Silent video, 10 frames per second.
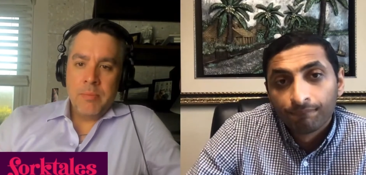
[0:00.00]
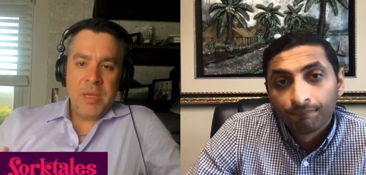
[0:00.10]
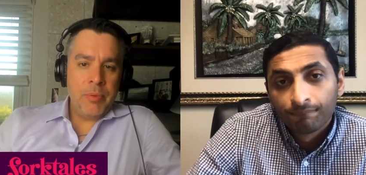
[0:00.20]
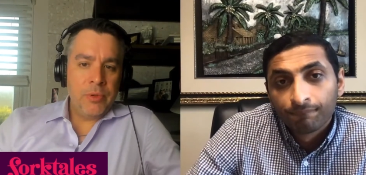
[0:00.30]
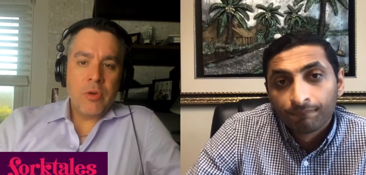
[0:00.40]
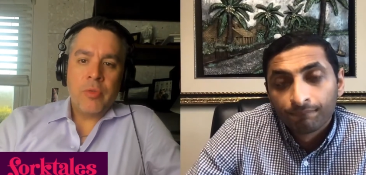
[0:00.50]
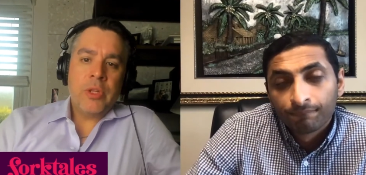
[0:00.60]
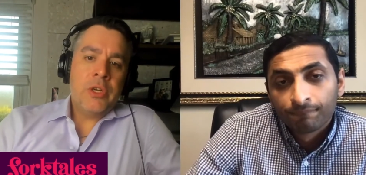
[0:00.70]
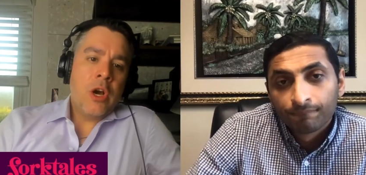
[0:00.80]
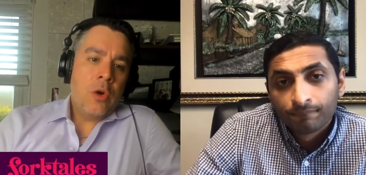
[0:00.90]
Speaker 1: people don't
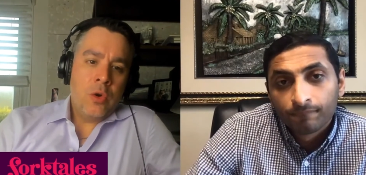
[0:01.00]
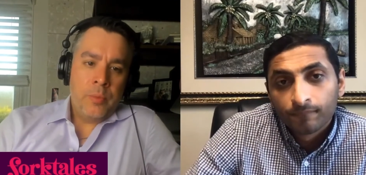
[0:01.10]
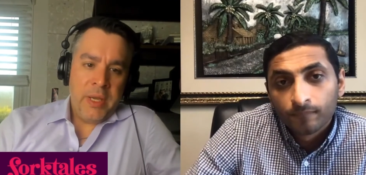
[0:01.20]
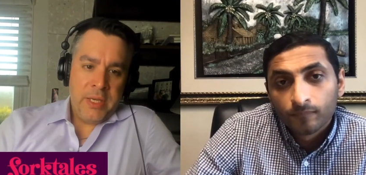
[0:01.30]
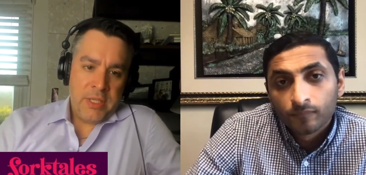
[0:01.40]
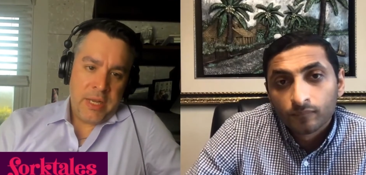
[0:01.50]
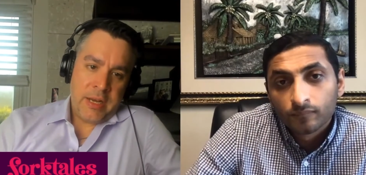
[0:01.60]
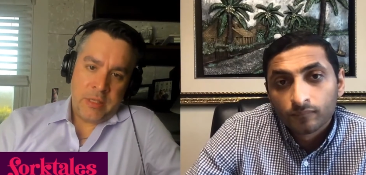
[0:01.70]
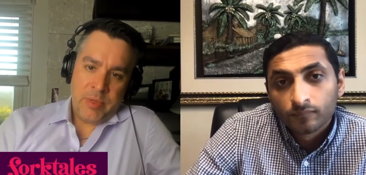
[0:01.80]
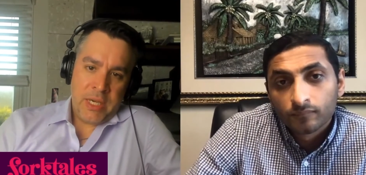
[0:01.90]
really know who Peach State
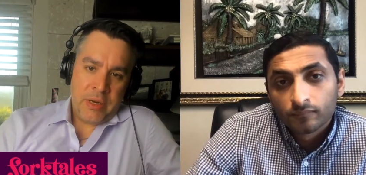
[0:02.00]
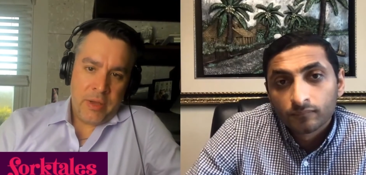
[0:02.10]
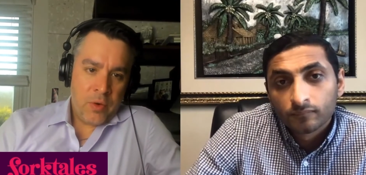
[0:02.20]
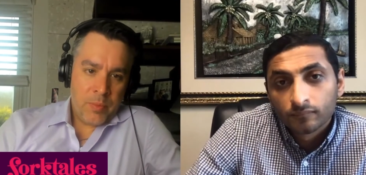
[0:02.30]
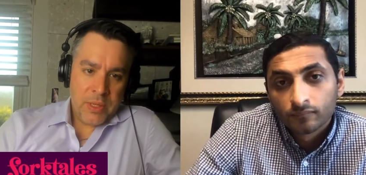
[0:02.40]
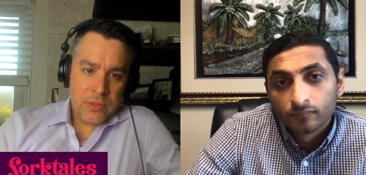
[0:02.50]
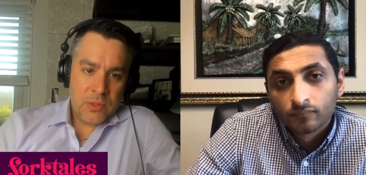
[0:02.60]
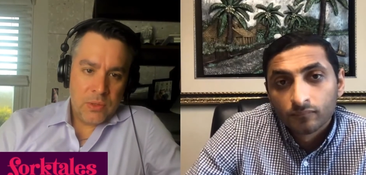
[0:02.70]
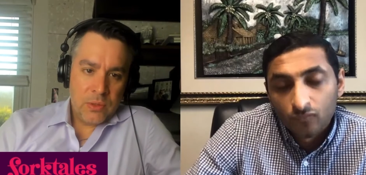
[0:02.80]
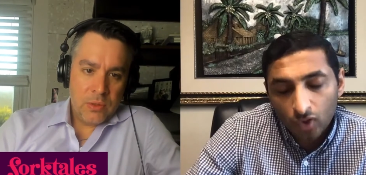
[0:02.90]
Hospitality Group
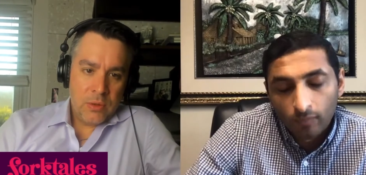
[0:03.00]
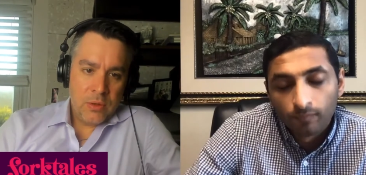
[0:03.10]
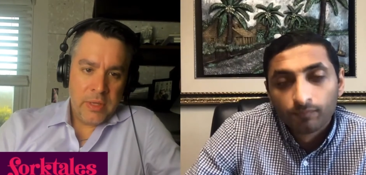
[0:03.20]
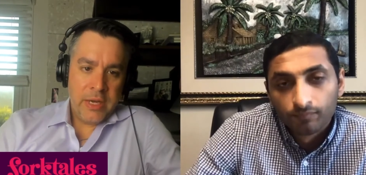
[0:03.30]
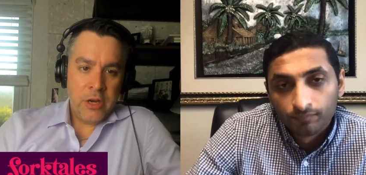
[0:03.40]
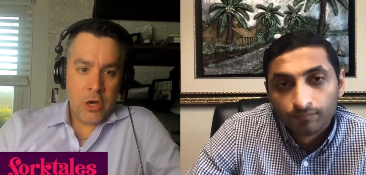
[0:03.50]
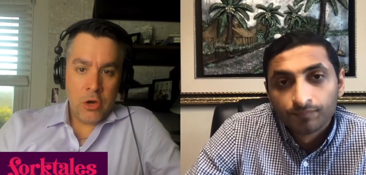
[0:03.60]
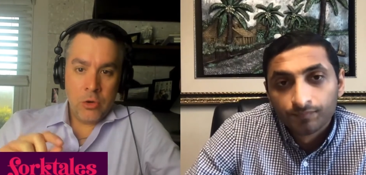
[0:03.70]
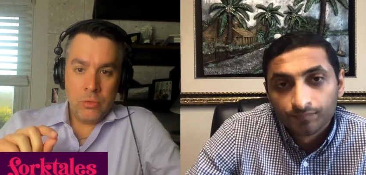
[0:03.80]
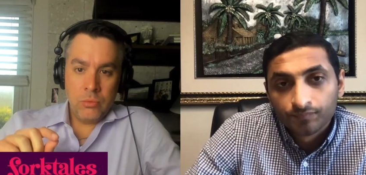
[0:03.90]
is. Sure. They
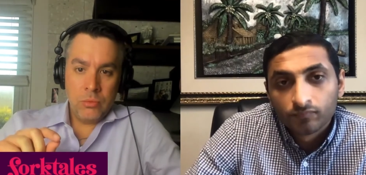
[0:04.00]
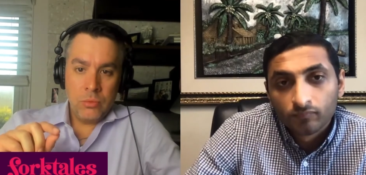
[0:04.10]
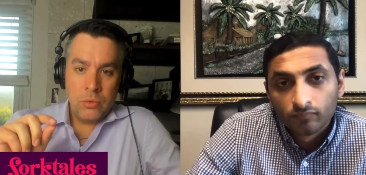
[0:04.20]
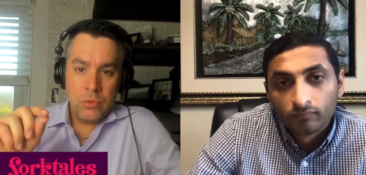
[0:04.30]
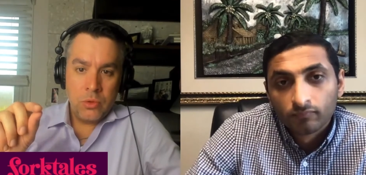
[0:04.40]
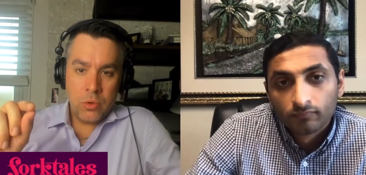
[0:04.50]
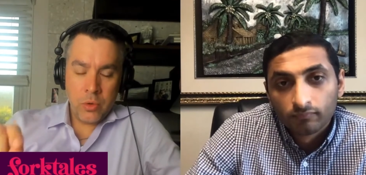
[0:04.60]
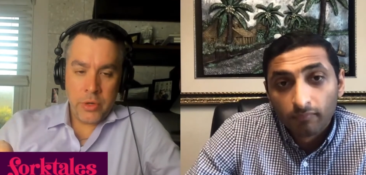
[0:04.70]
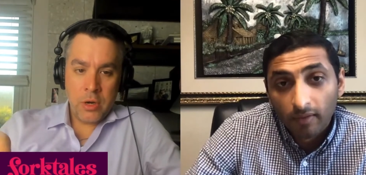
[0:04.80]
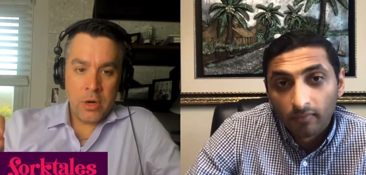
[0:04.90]
know
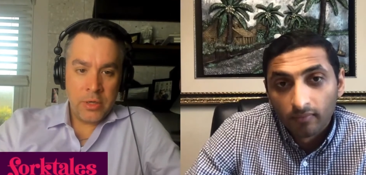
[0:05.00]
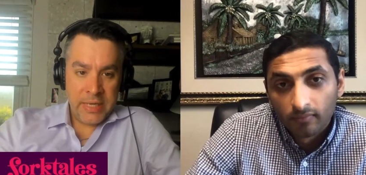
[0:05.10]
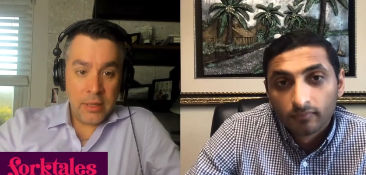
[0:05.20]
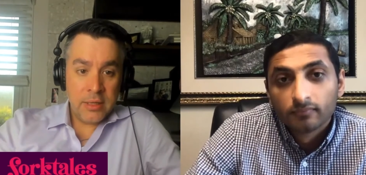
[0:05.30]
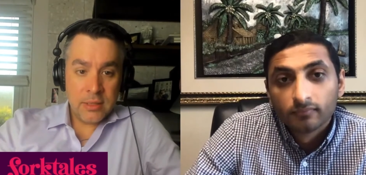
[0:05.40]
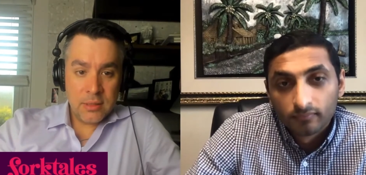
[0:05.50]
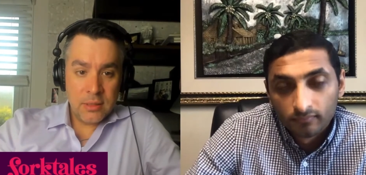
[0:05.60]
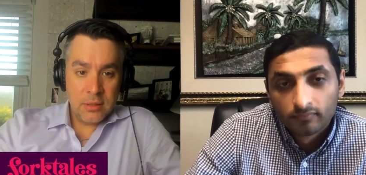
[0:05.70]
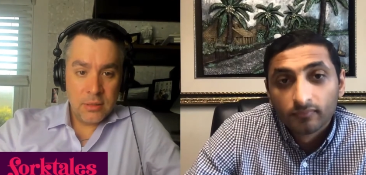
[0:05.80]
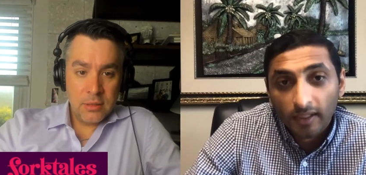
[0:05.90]
Courtyard
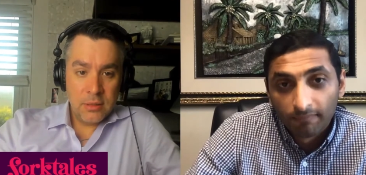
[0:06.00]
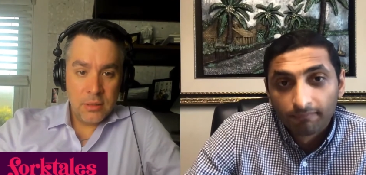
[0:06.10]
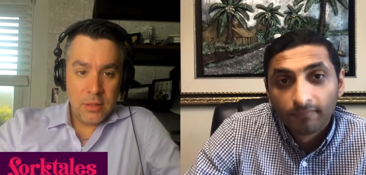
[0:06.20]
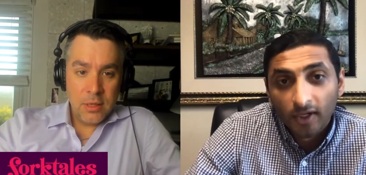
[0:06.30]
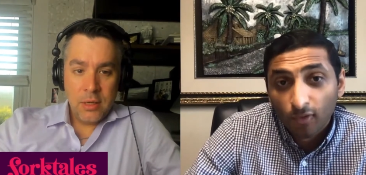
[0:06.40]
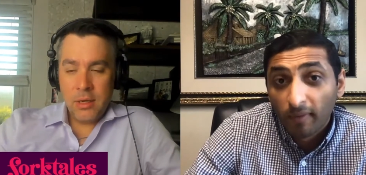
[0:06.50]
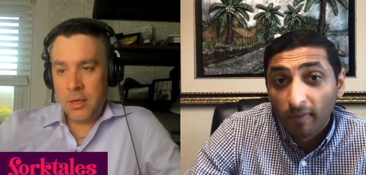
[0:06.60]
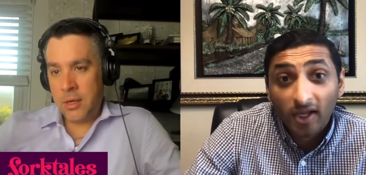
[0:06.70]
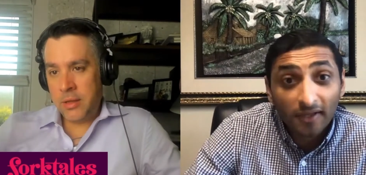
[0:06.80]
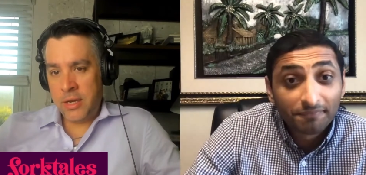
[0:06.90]
Dallas.
Speaker 2: Yeah. They know uh,
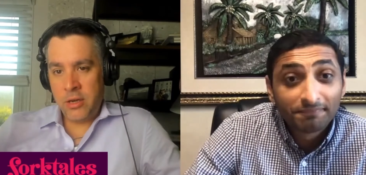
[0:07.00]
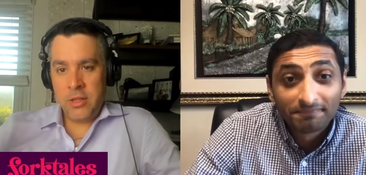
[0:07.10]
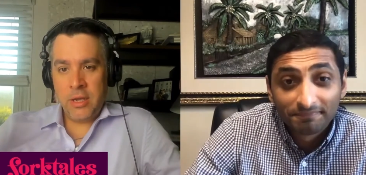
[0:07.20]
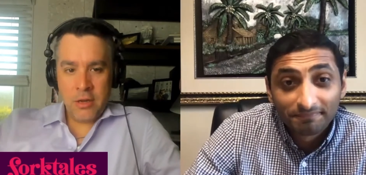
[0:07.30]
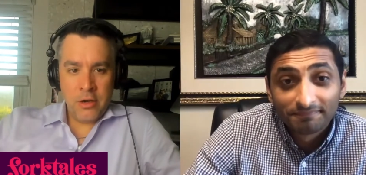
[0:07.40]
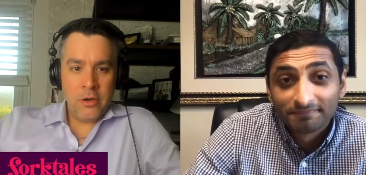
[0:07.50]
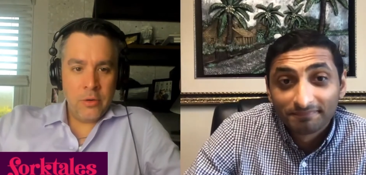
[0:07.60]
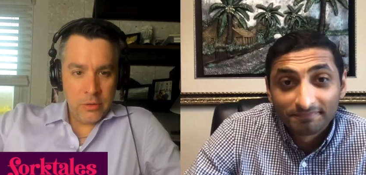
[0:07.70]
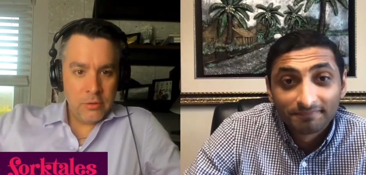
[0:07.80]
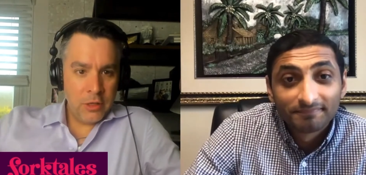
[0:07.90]
Marriott.
Speaker 1: they they
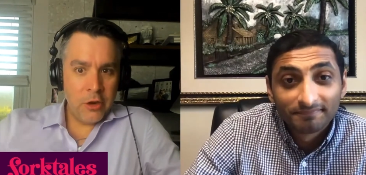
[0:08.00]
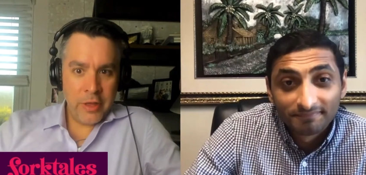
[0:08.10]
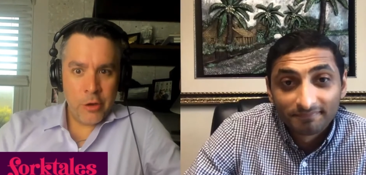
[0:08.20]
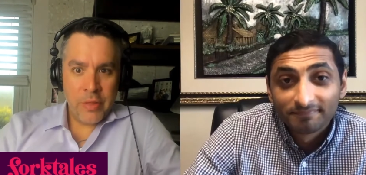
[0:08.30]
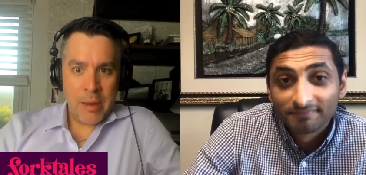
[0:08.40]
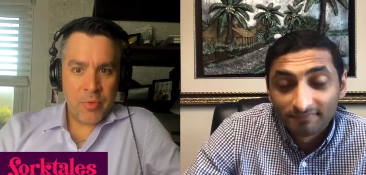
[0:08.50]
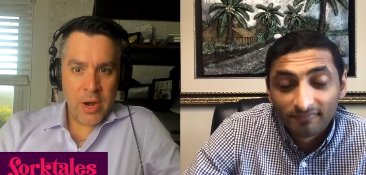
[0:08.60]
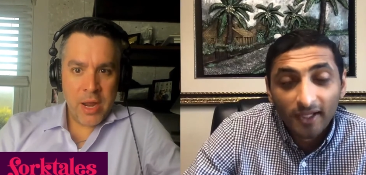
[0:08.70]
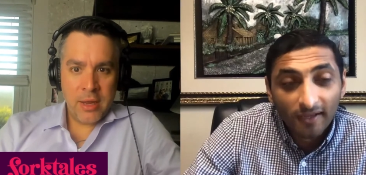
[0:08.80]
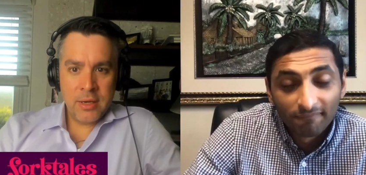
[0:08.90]
know, you know, they know that
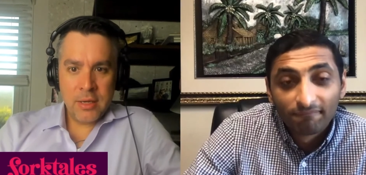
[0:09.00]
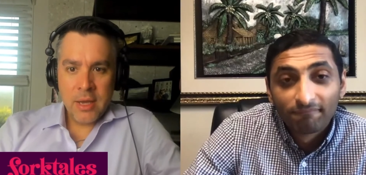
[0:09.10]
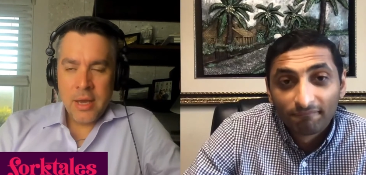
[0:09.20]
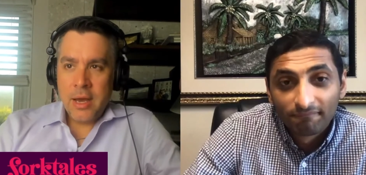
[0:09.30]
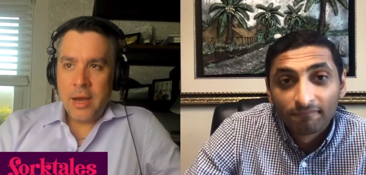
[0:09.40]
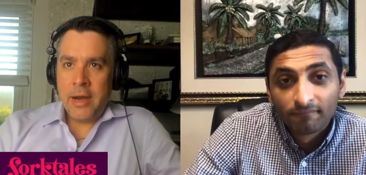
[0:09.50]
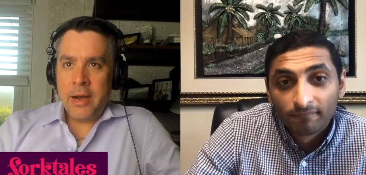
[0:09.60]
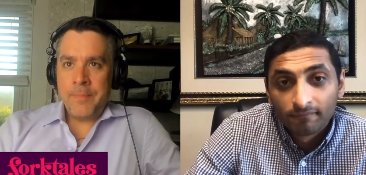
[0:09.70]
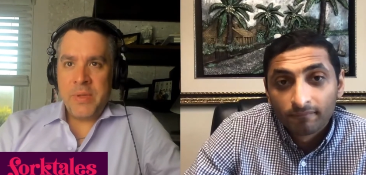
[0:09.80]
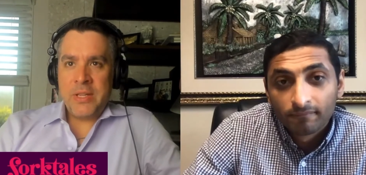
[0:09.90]
brand.
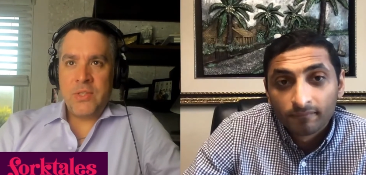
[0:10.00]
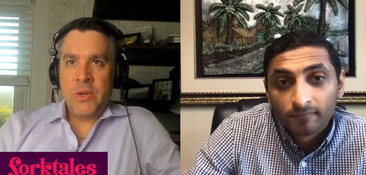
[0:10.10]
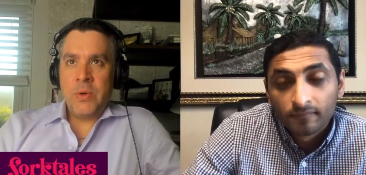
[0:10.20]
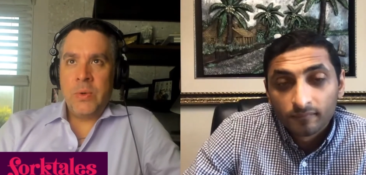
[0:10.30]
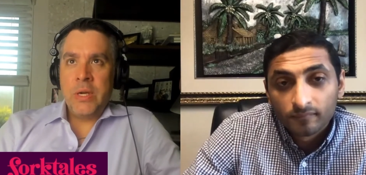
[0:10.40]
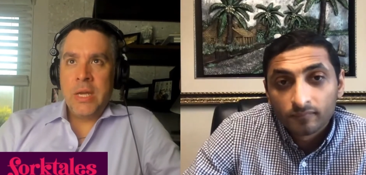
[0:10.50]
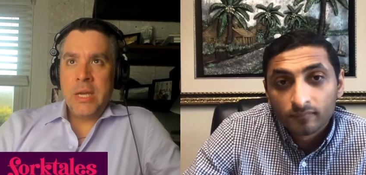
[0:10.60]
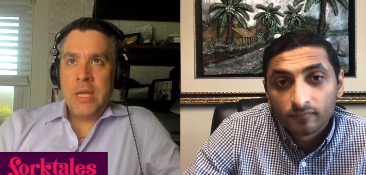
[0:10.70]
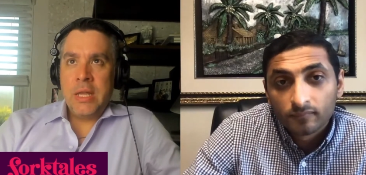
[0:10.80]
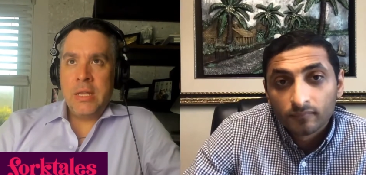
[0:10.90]
Um, and so
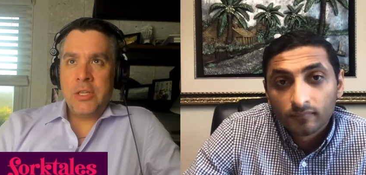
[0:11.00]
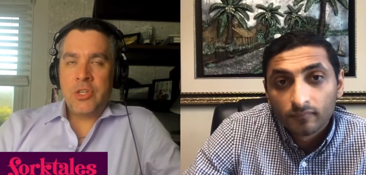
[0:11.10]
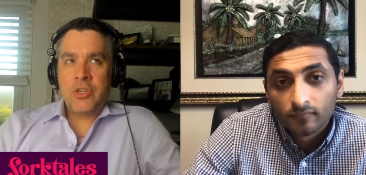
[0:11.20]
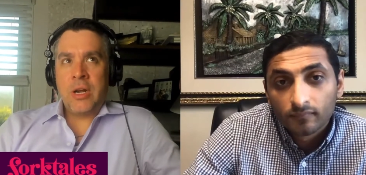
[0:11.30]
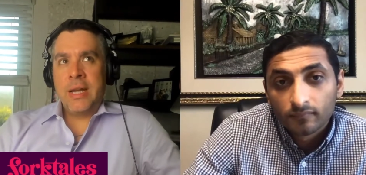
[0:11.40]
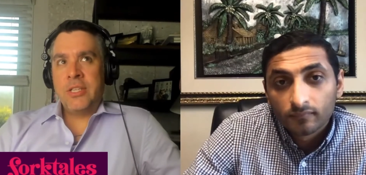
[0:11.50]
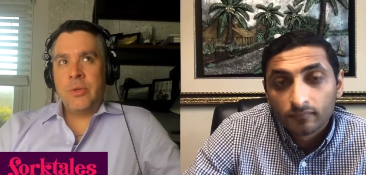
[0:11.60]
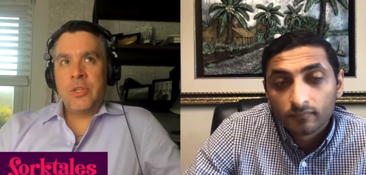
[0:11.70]
trying to